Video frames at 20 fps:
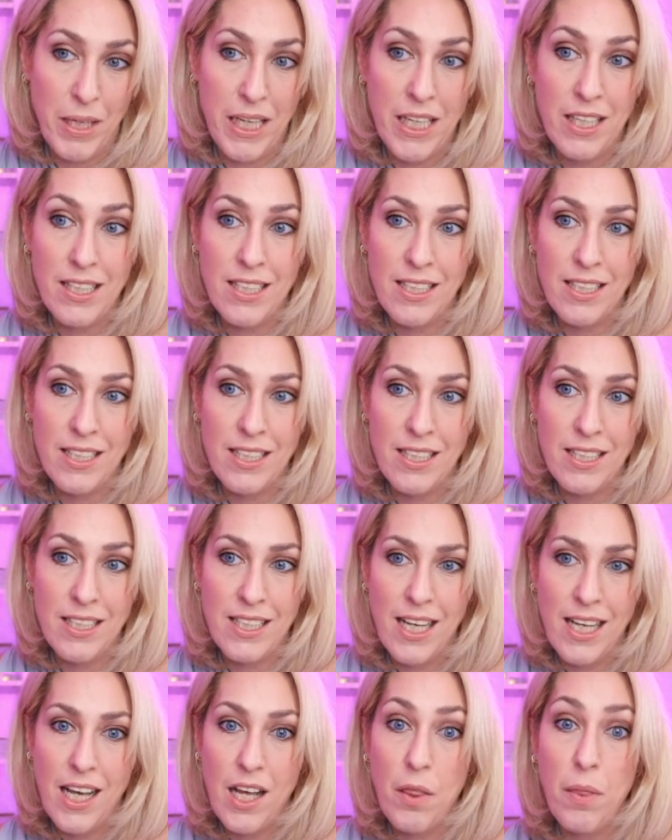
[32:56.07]
Because
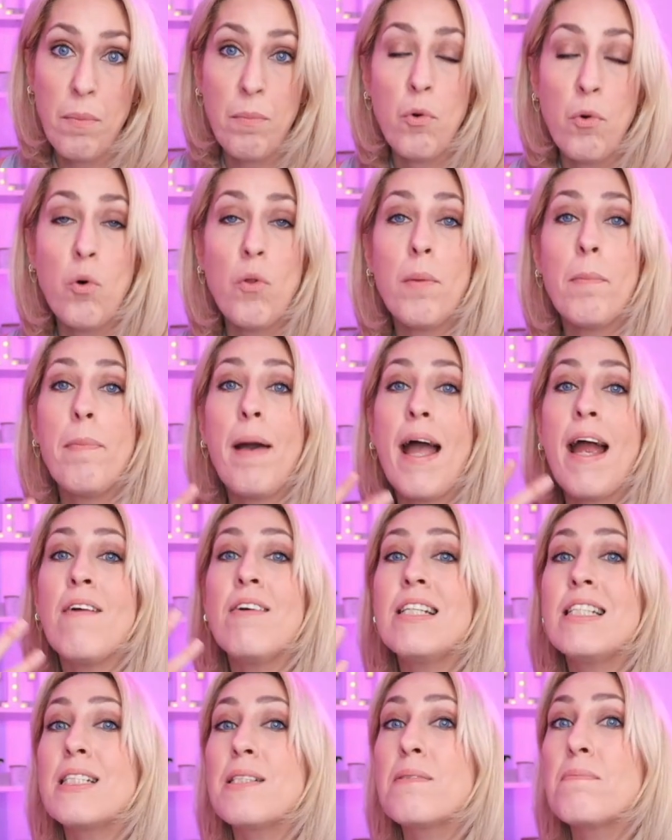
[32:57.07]
the more the
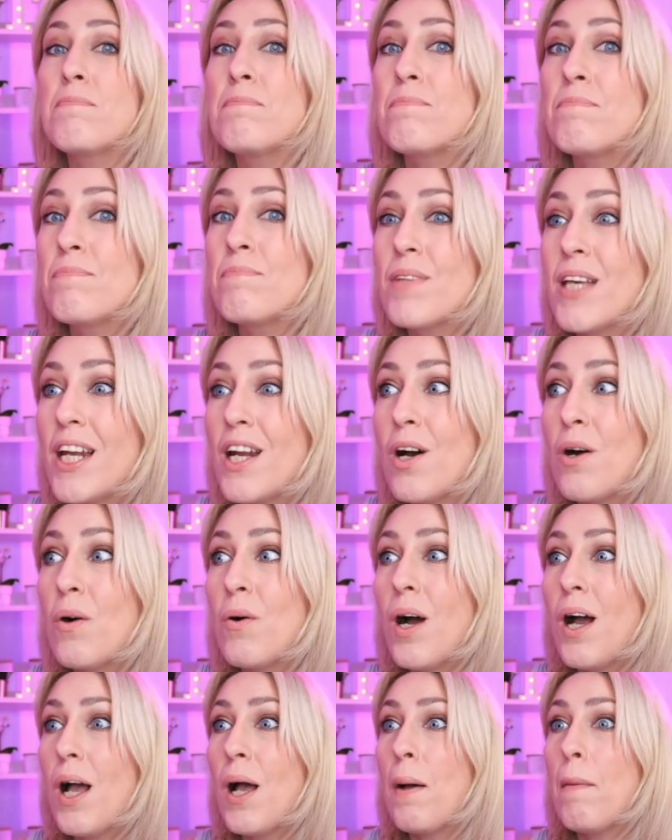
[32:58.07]
parents,
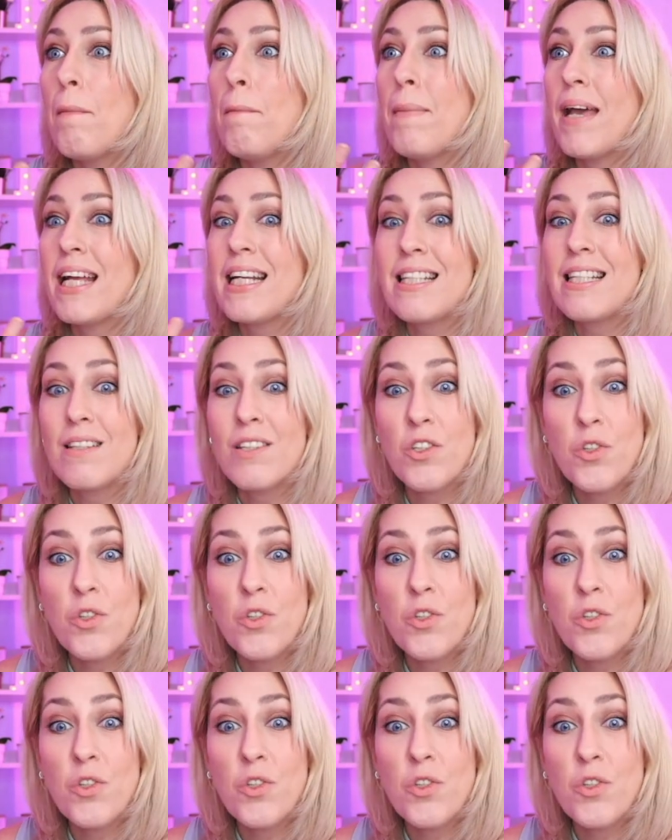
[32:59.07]
made